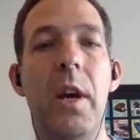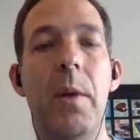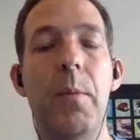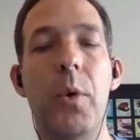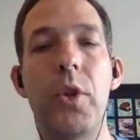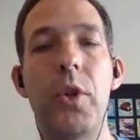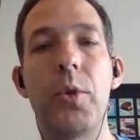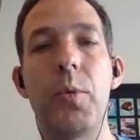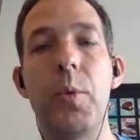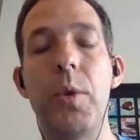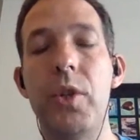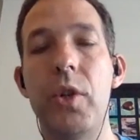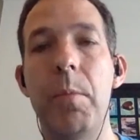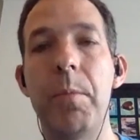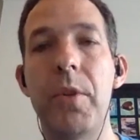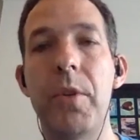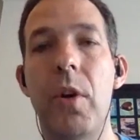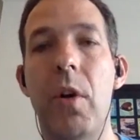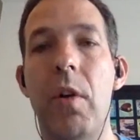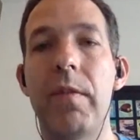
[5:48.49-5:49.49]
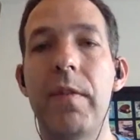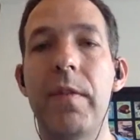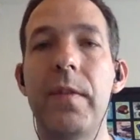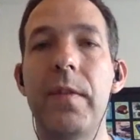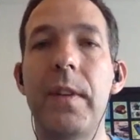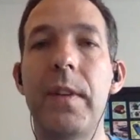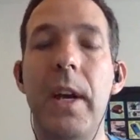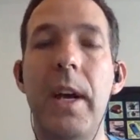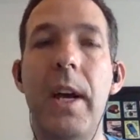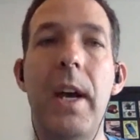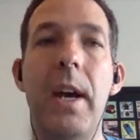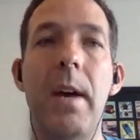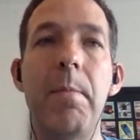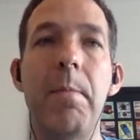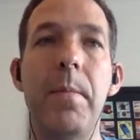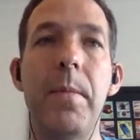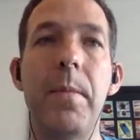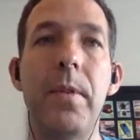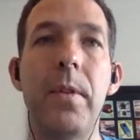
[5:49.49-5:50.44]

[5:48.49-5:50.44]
and once we jumped off all